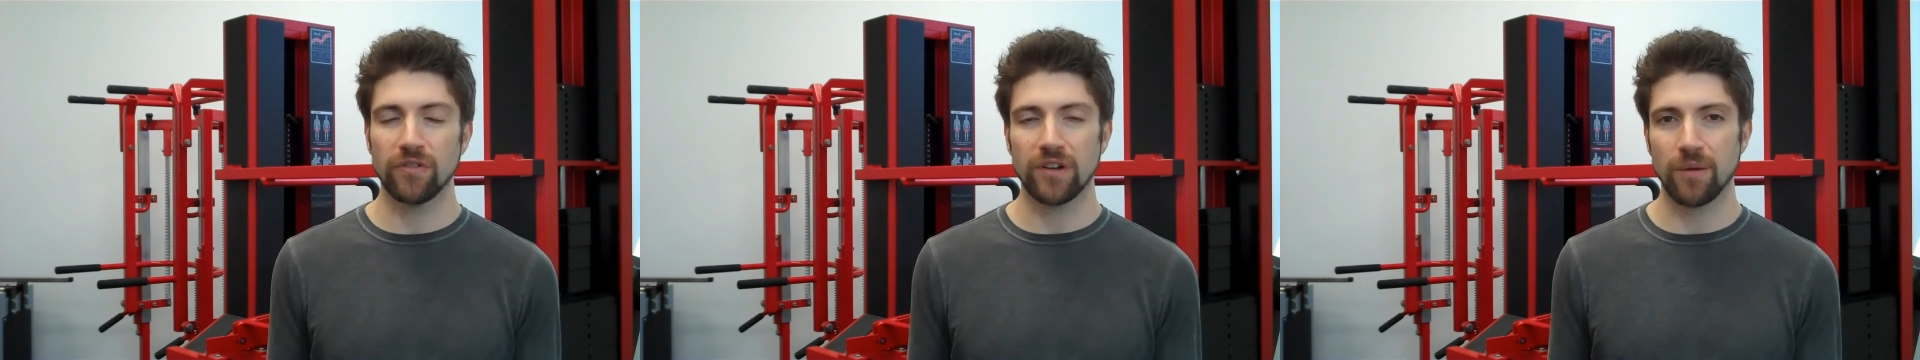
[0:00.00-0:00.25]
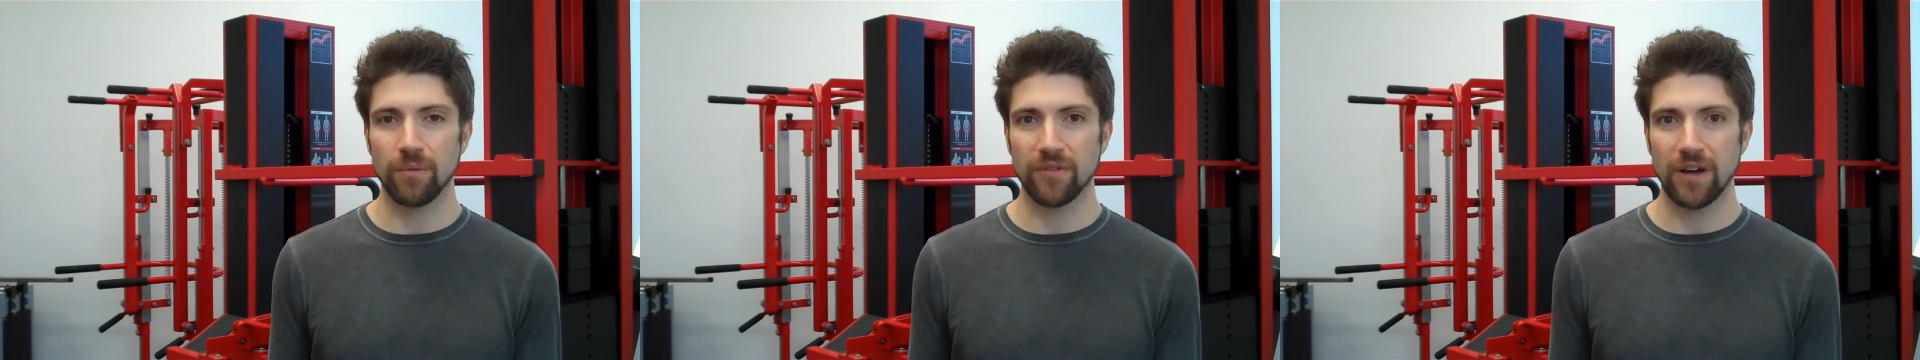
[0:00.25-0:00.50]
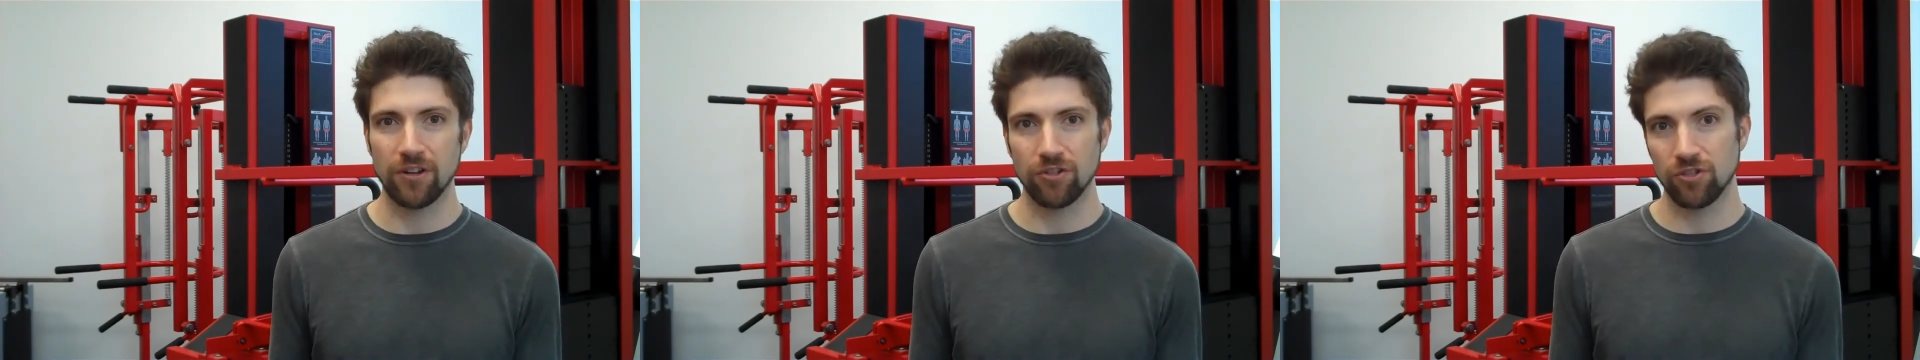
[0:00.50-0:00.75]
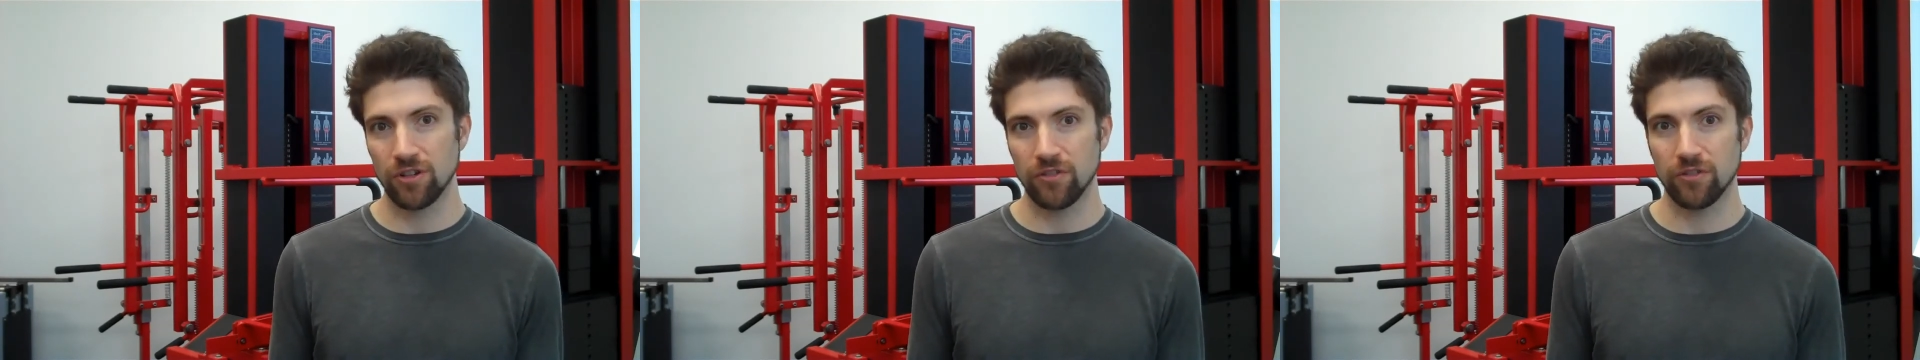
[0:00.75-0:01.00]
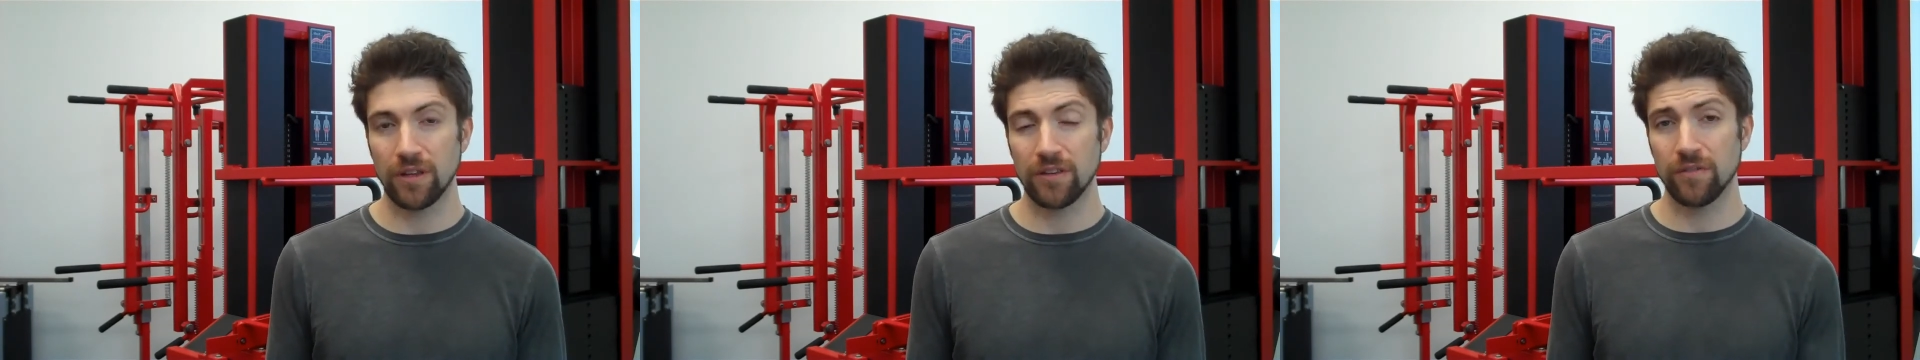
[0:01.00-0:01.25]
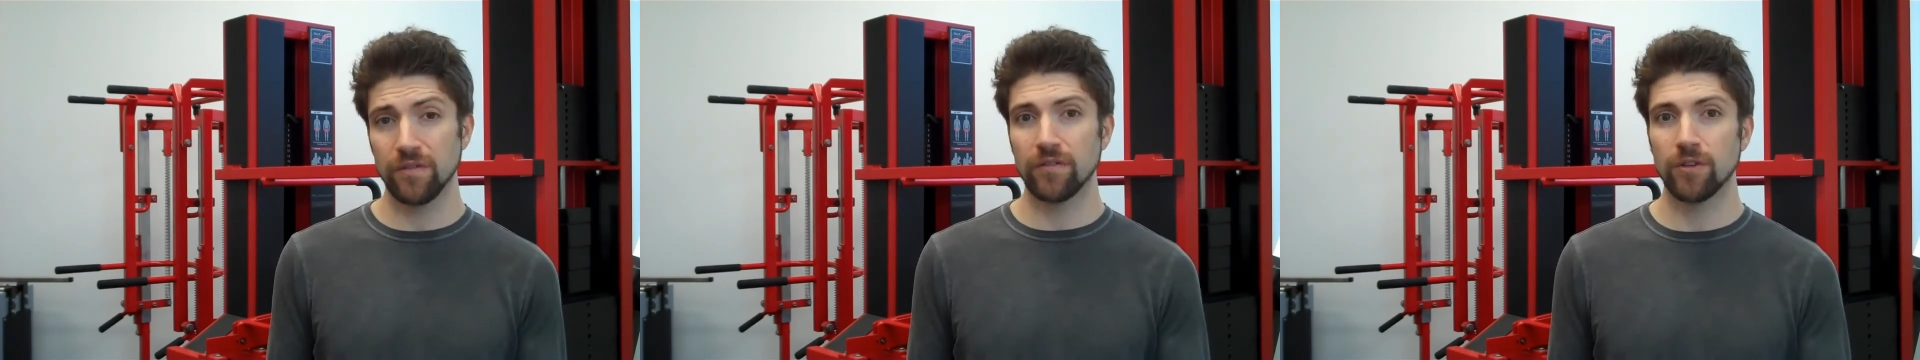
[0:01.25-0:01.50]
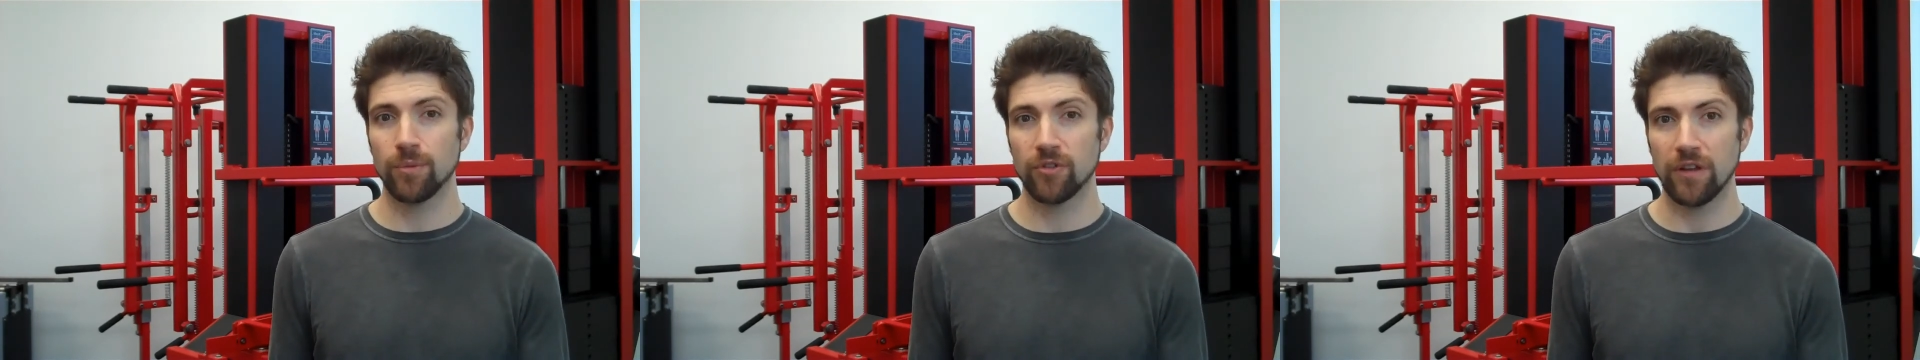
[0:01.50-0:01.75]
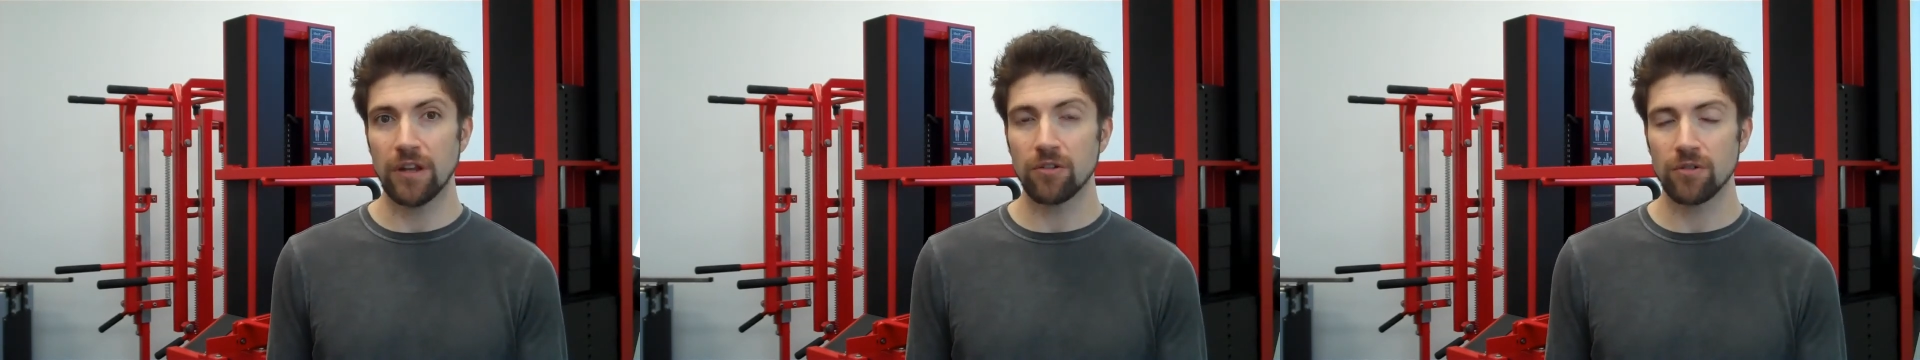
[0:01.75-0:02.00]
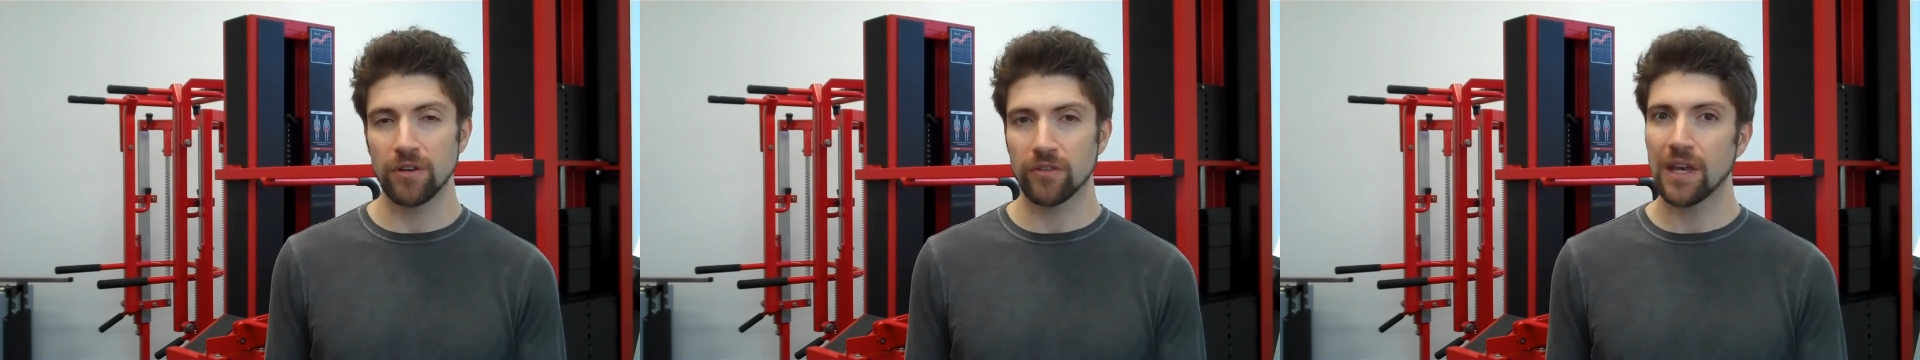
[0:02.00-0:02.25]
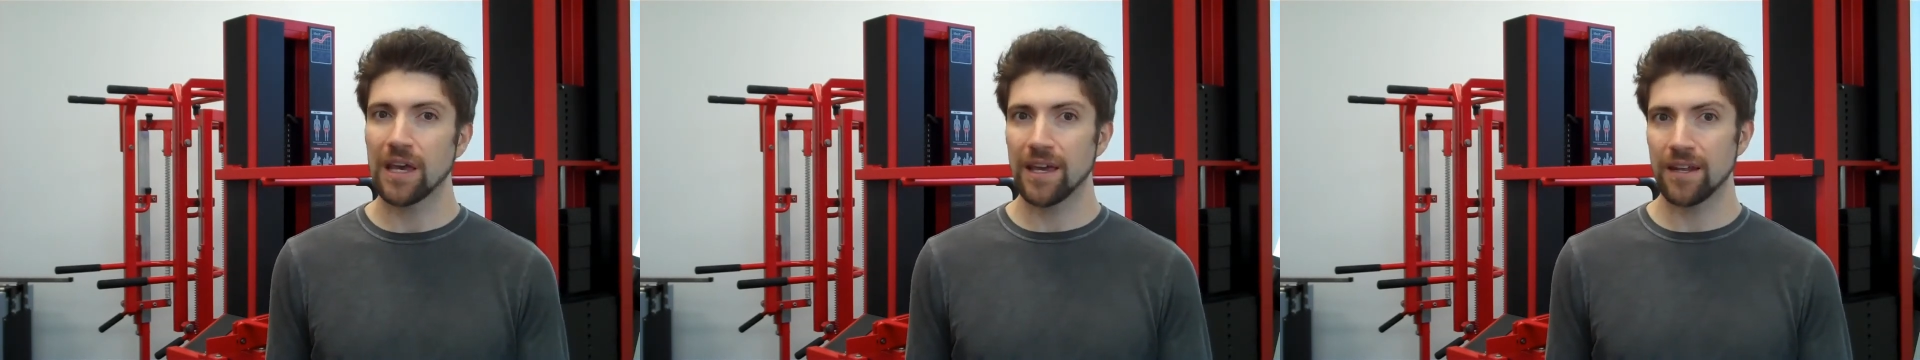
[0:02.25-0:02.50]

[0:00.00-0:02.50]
of a cup of cottage cheese. So that's a 50% increase.